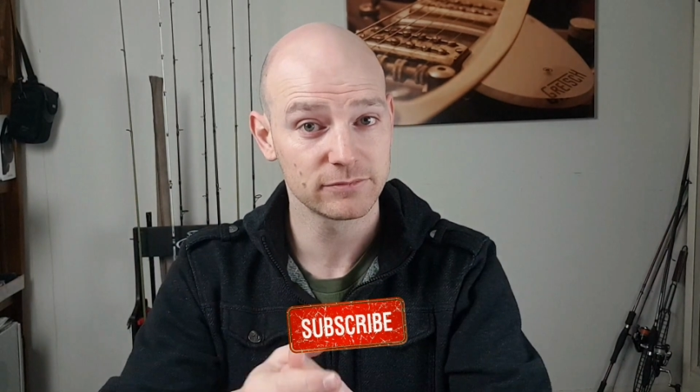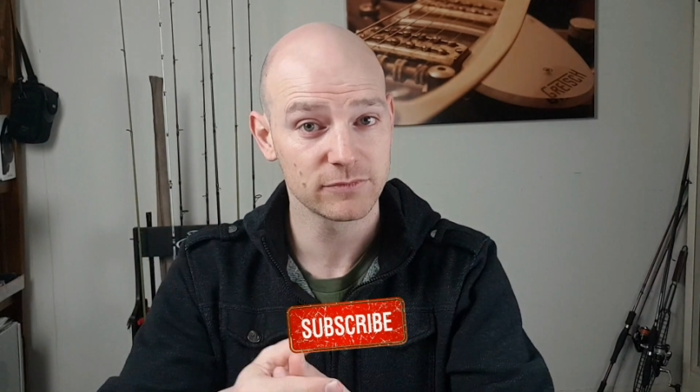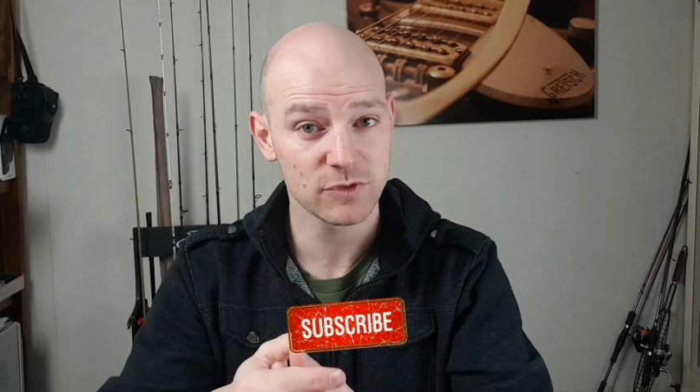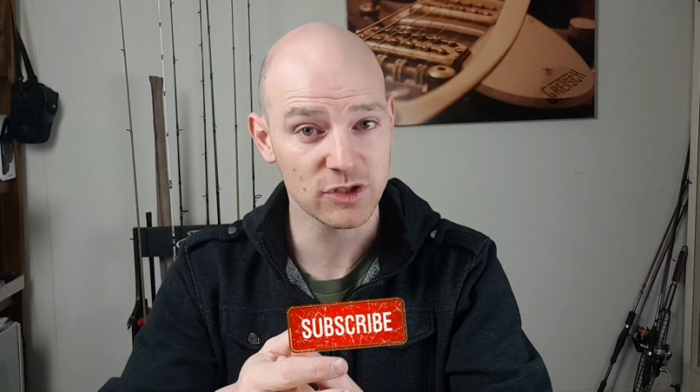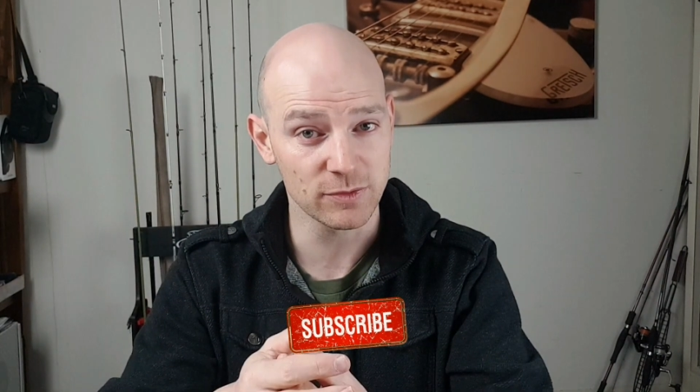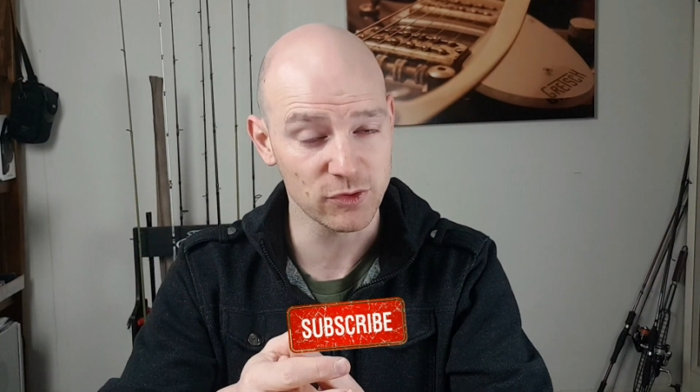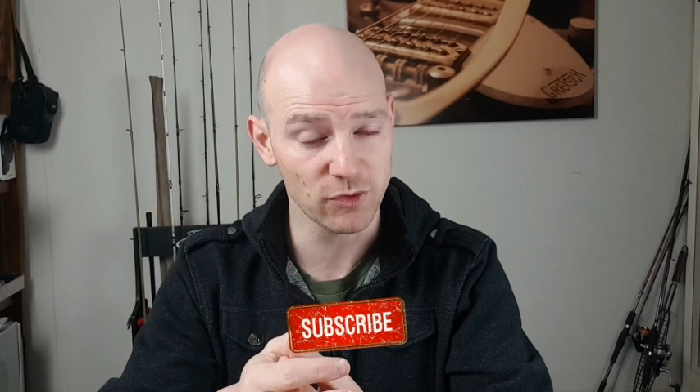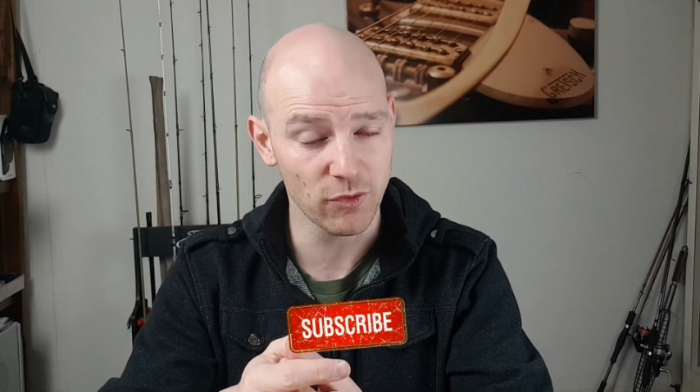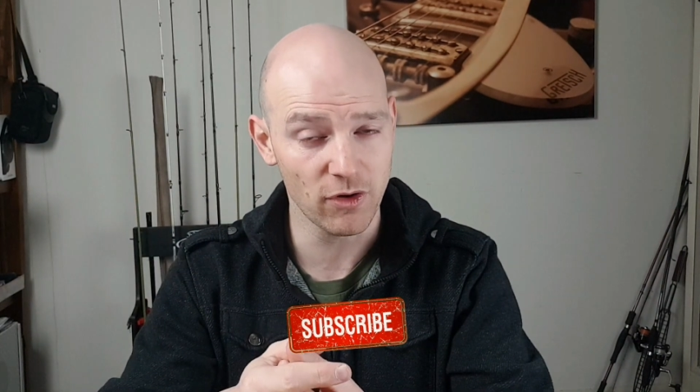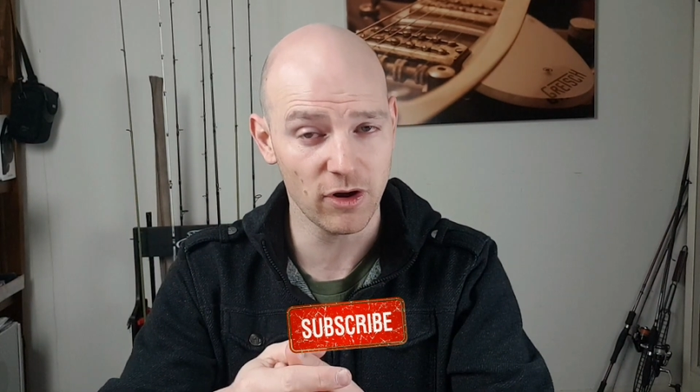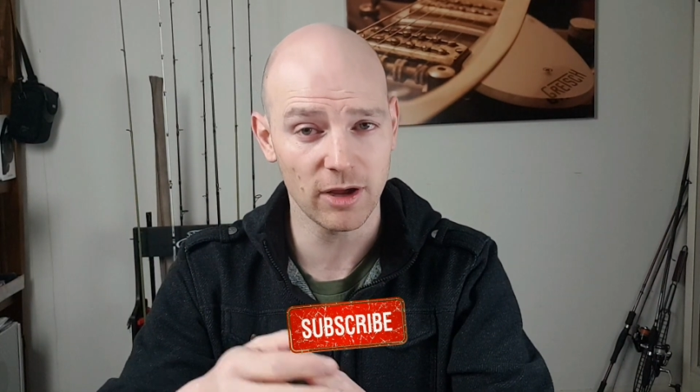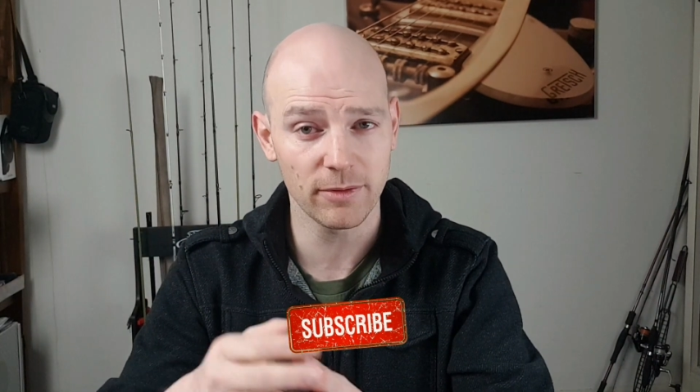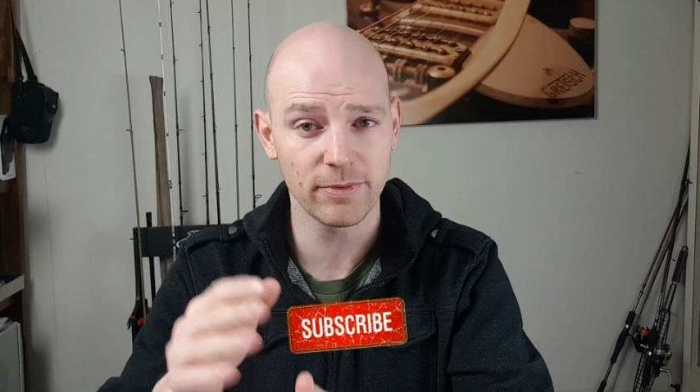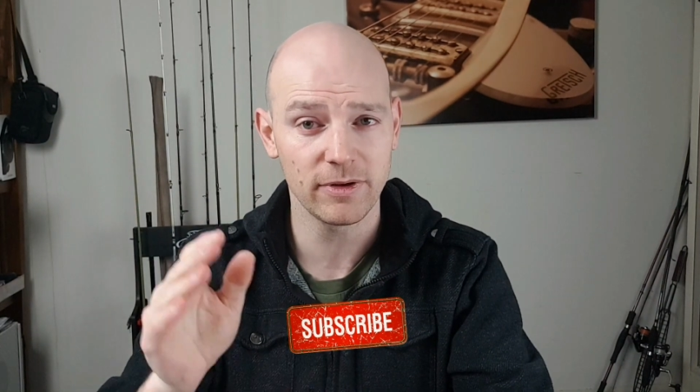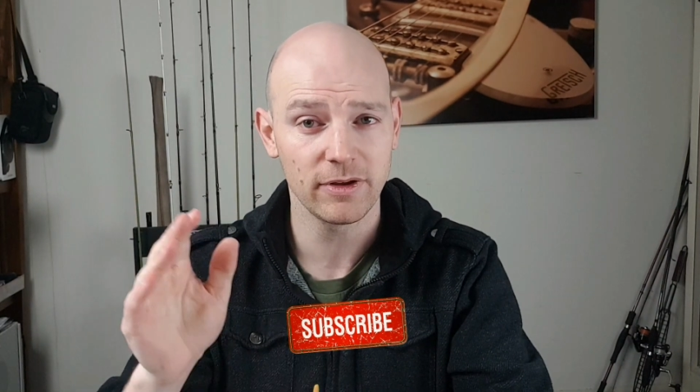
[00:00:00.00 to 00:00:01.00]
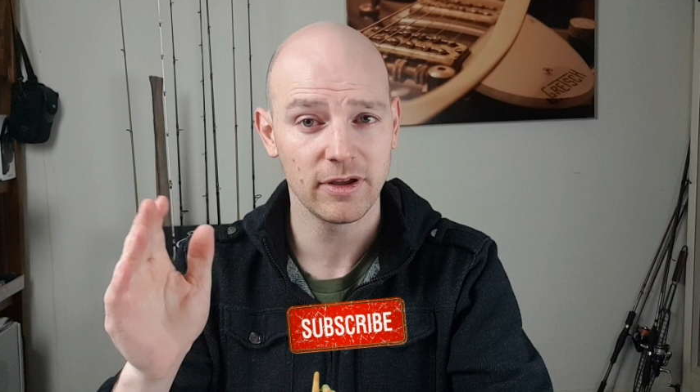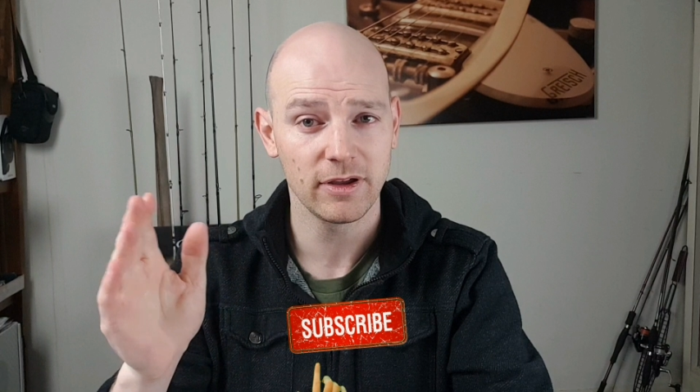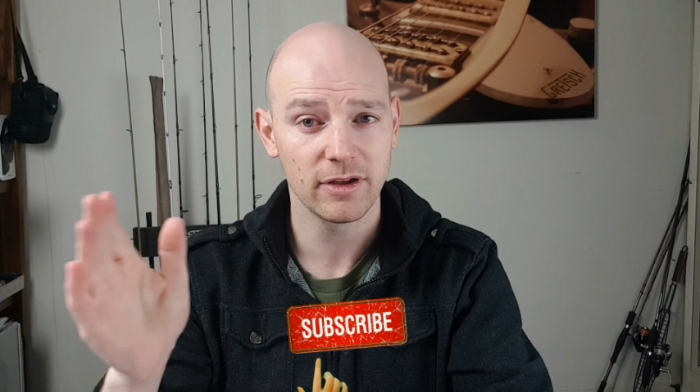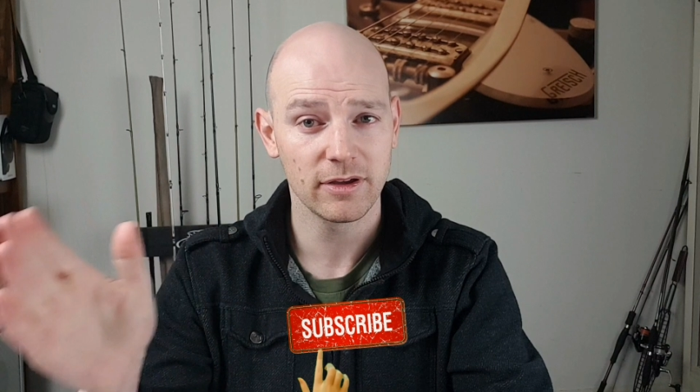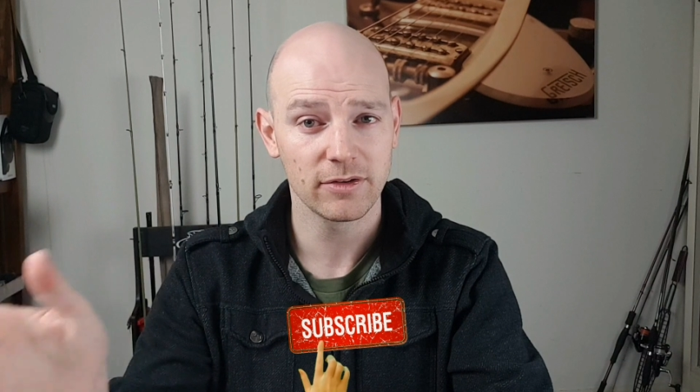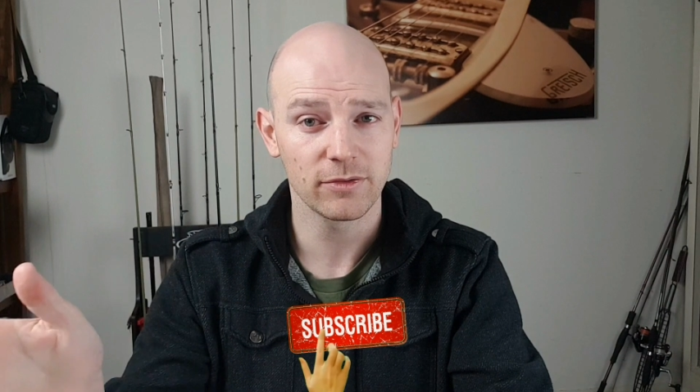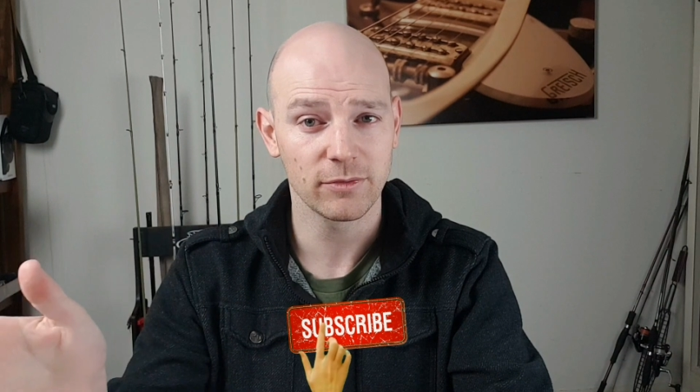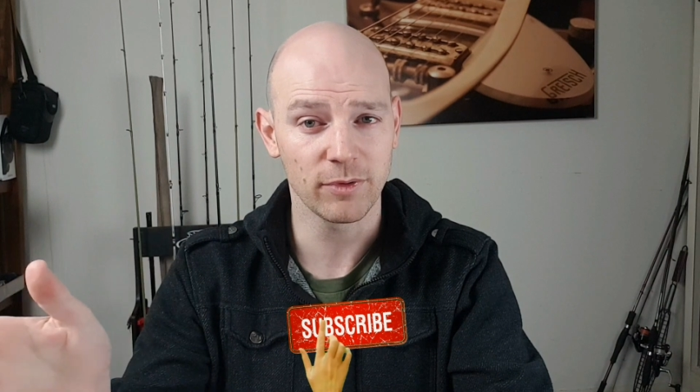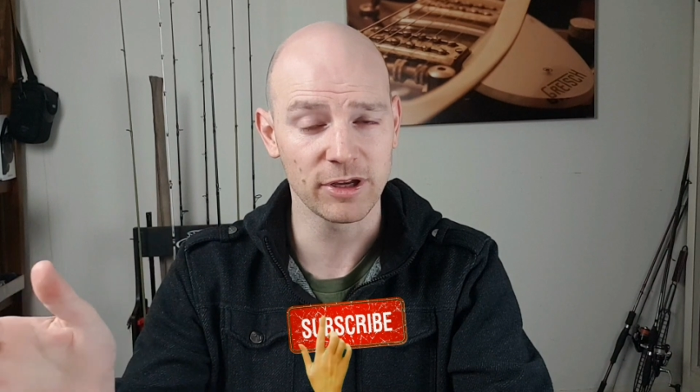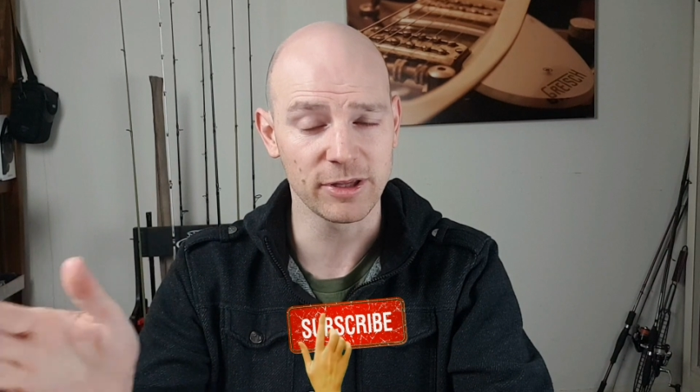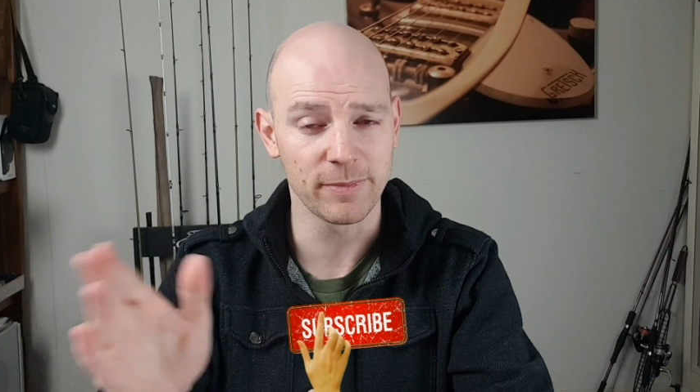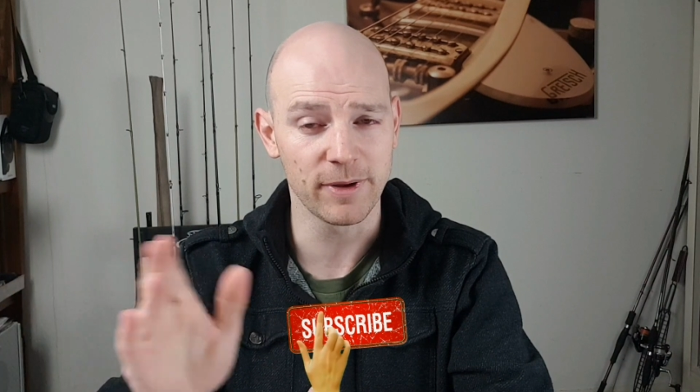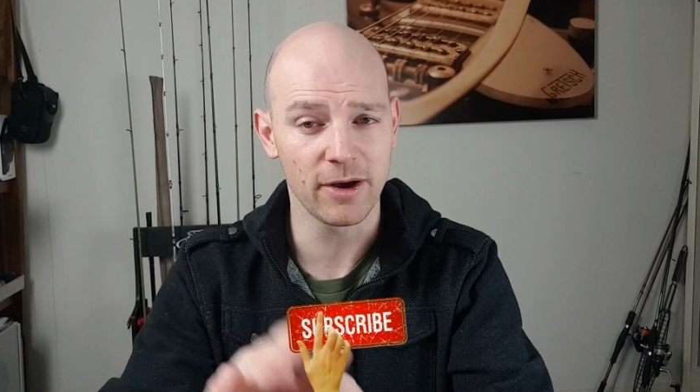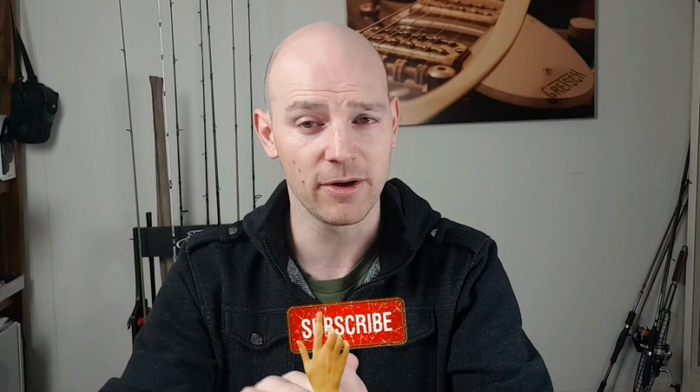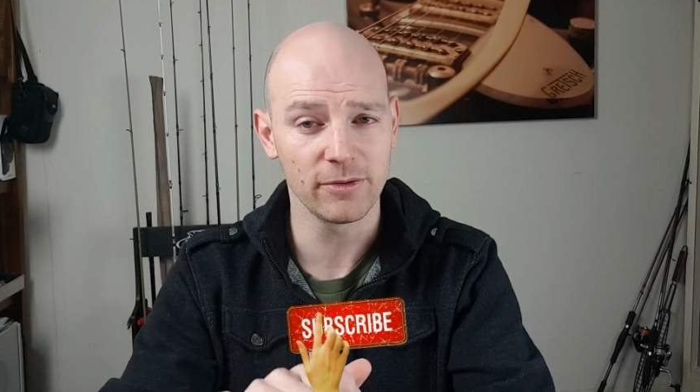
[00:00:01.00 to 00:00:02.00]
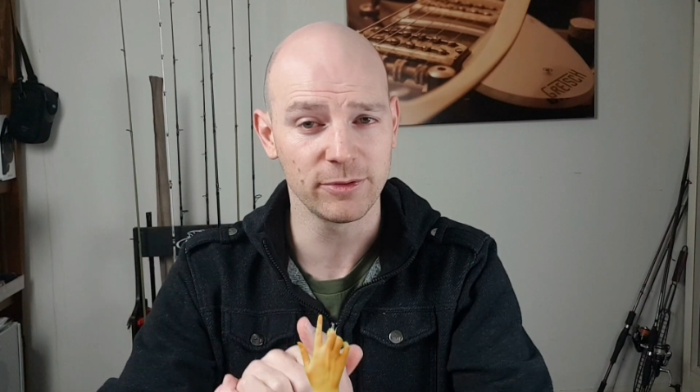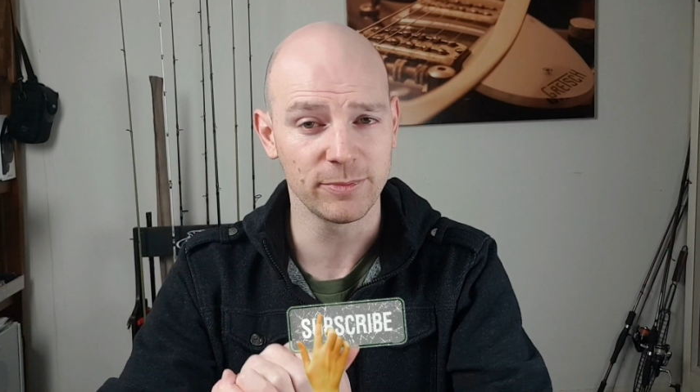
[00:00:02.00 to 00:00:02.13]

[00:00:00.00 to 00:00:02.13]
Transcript: subscribe, ring the bell